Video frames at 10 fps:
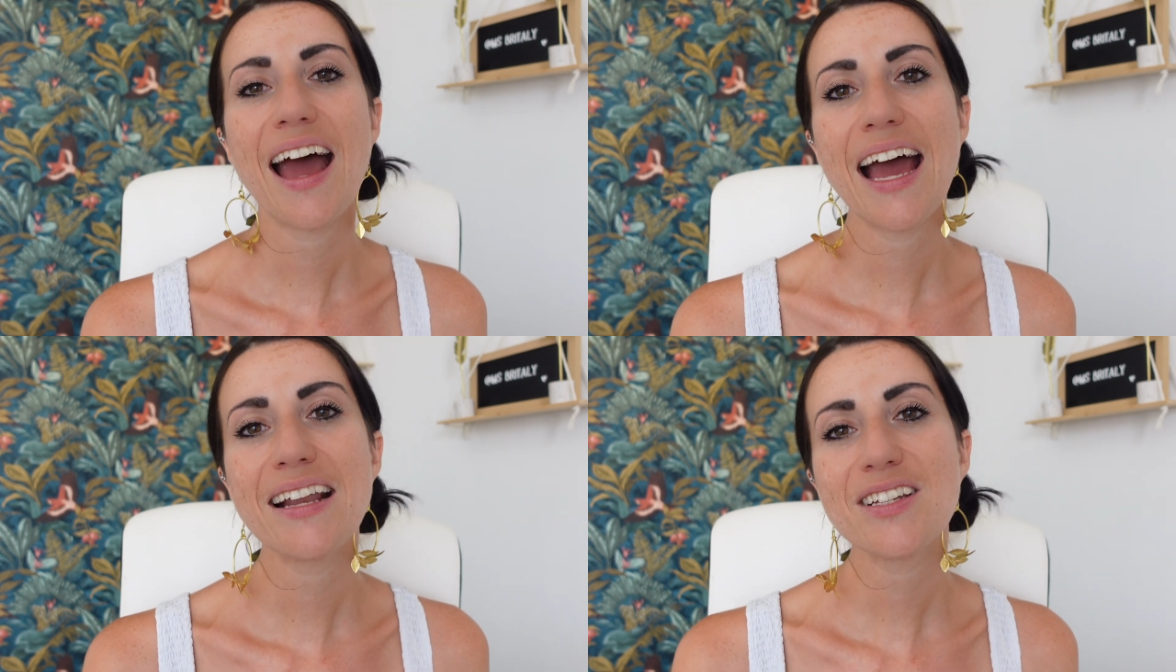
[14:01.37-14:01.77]

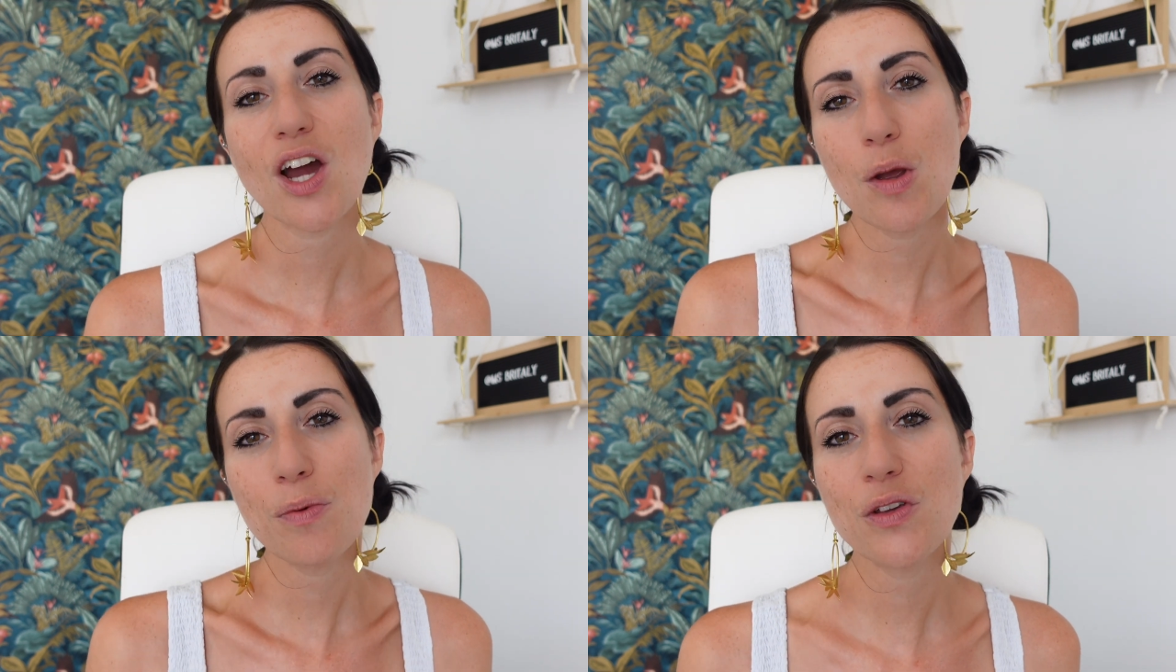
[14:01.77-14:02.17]
and
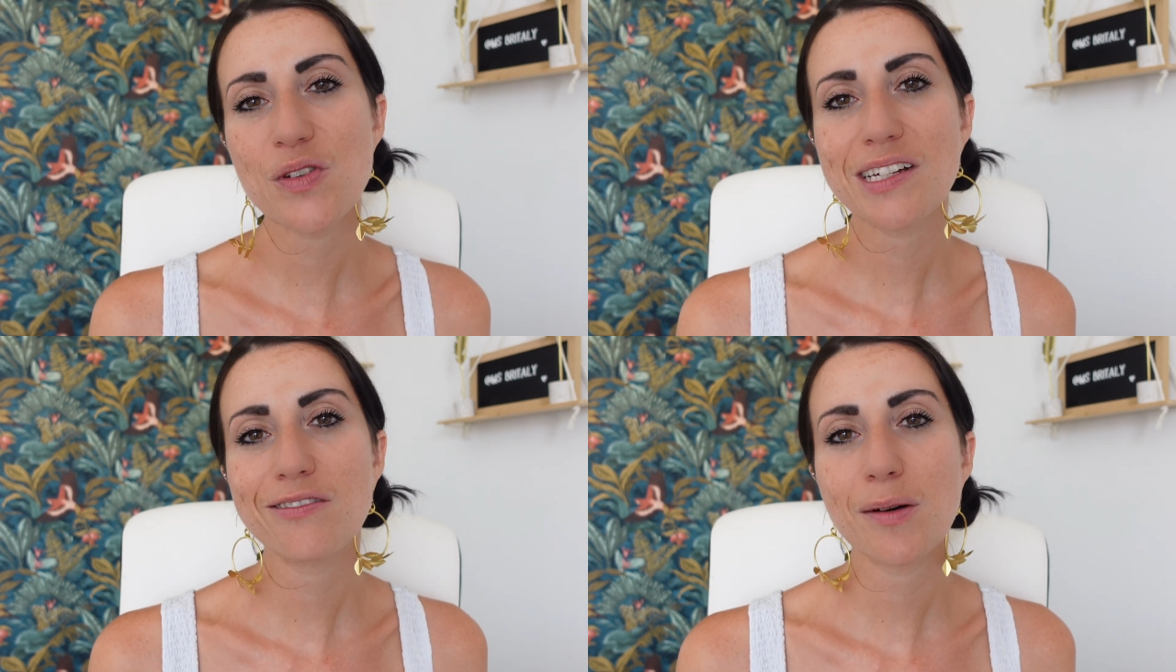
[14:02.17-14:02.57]
open
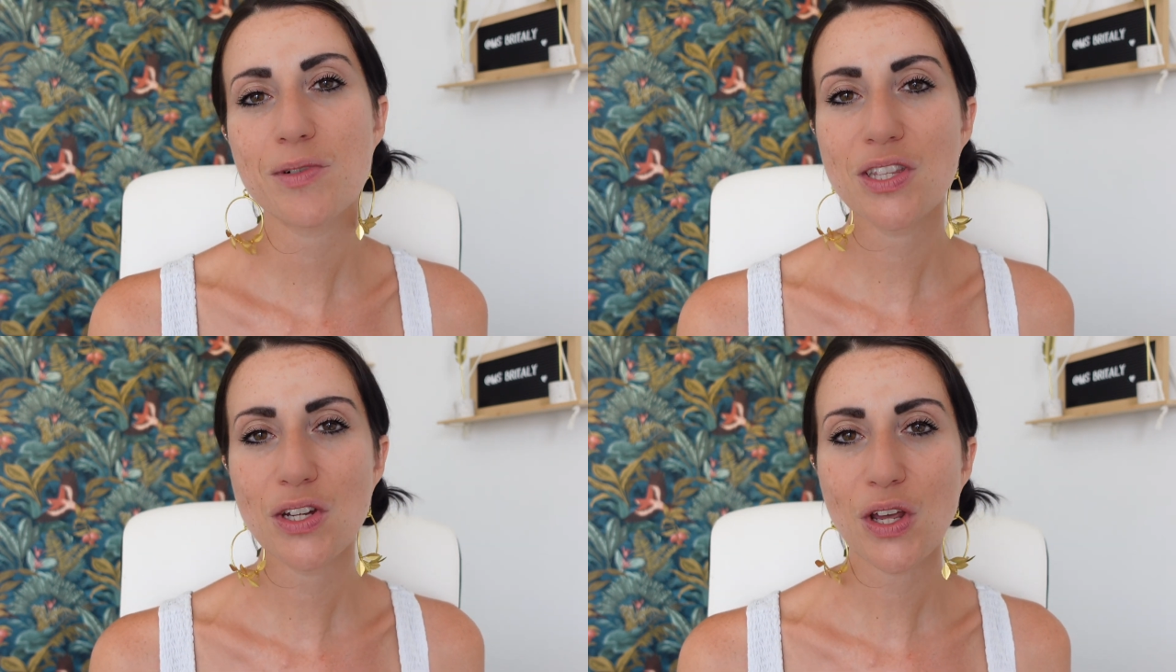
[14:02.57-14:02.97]
yourself up
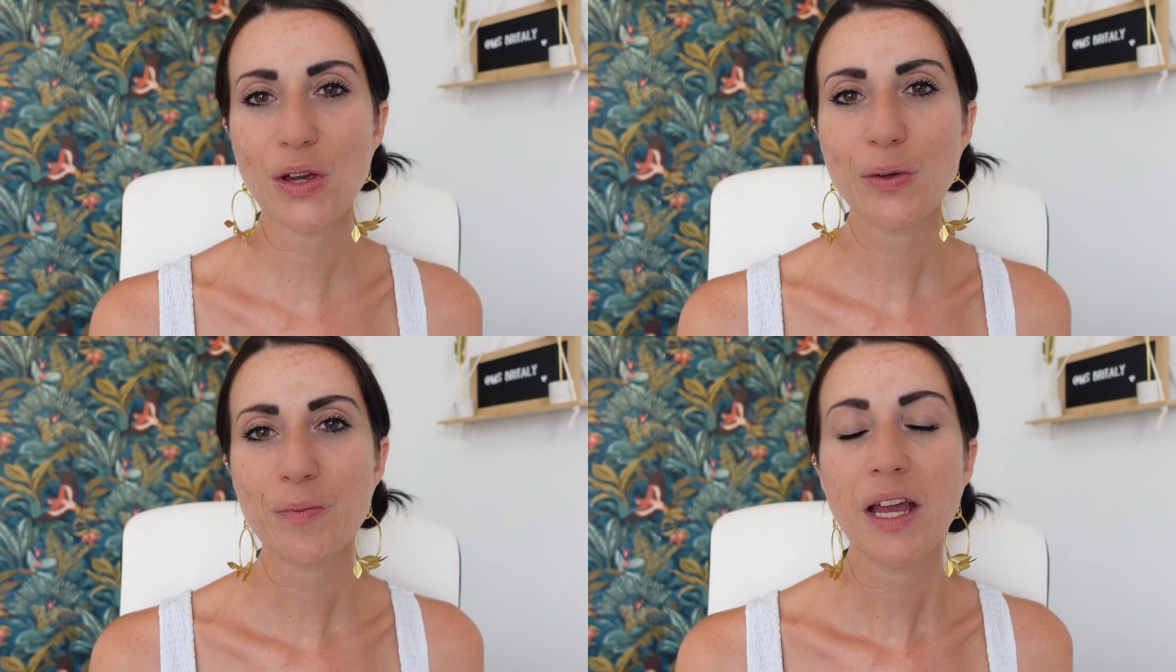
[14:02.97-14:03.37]
to the
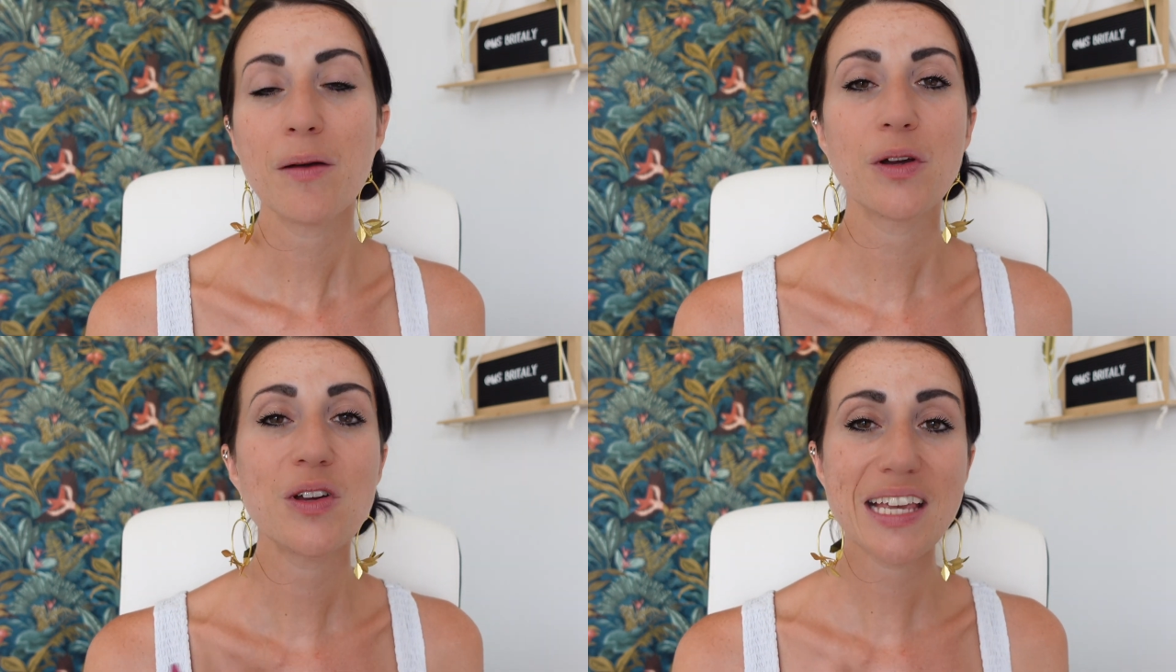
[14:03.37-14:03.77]
new,
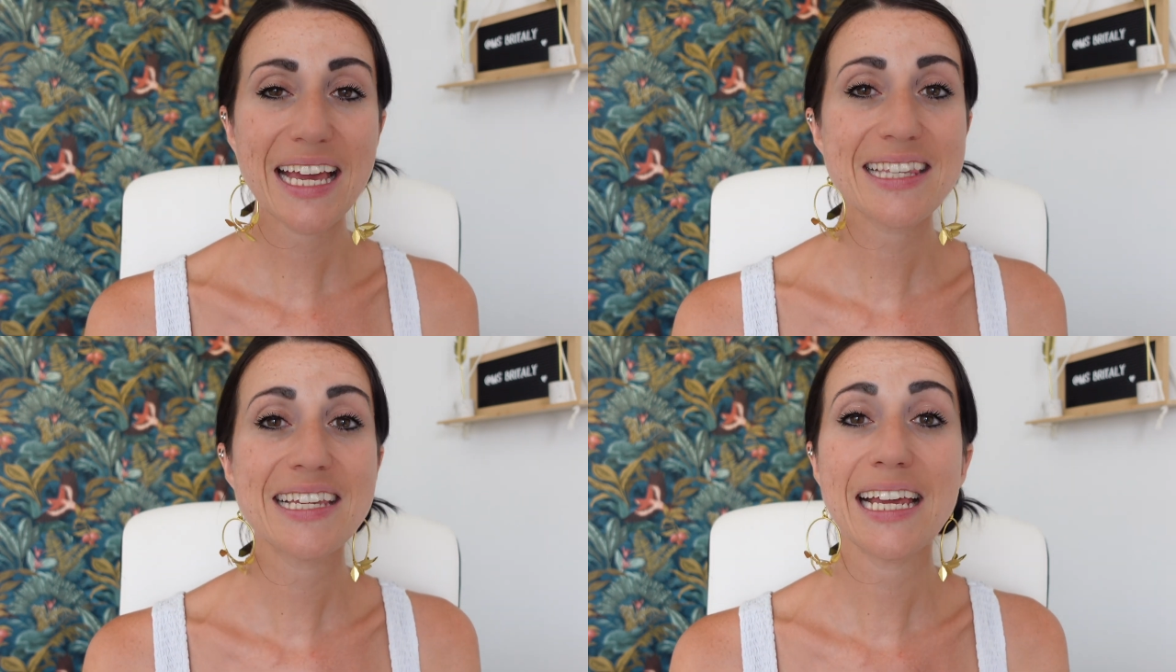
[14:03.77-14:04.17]
because
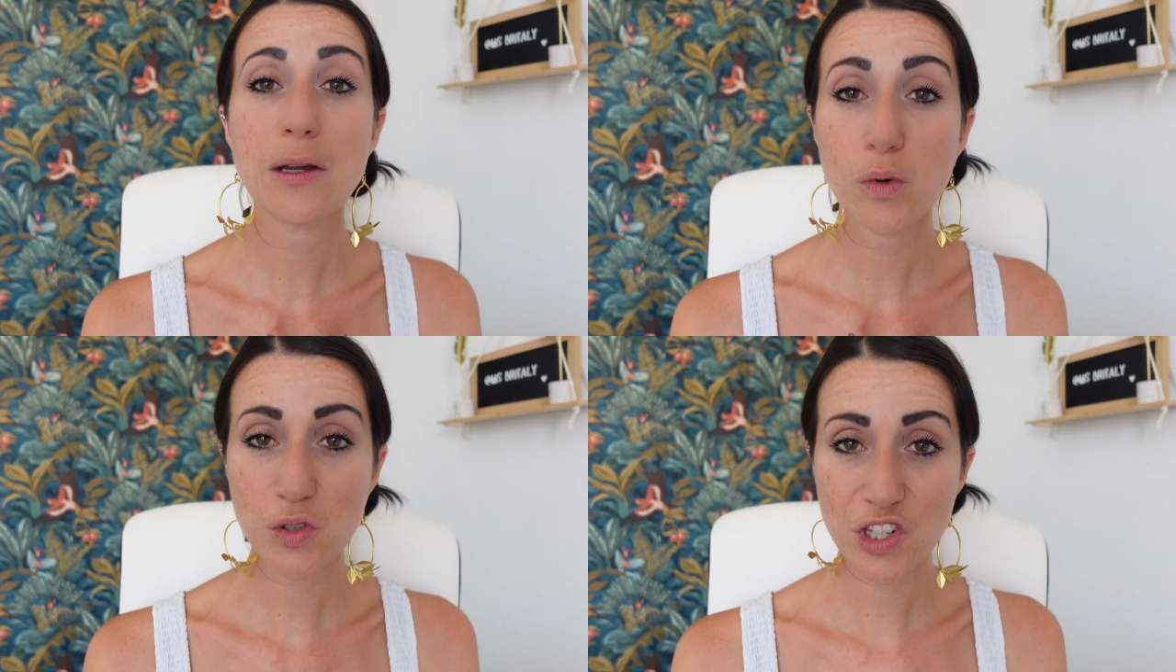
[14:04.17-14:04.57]
Italy will